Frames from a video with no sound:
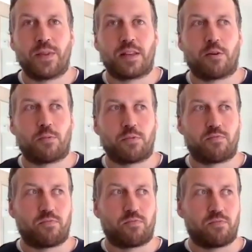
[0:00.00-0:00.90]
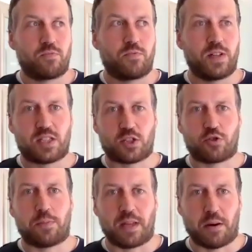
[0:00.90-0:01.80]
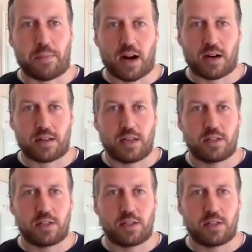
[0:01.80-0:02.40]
really stripped it apart